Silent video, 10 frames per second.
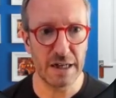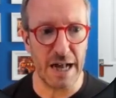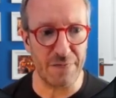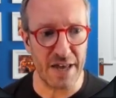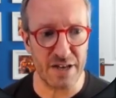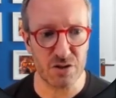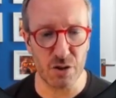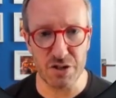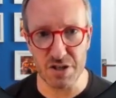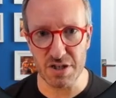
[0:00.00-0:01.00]
and that's
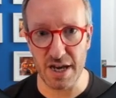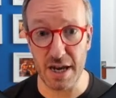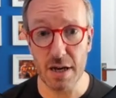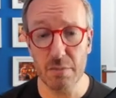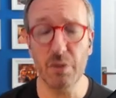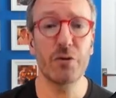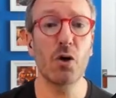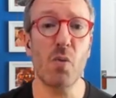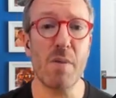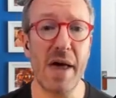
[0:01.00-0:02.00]
going to say, before
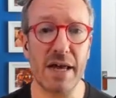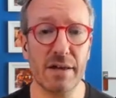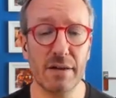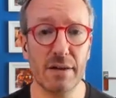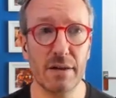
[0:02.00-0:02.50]
we make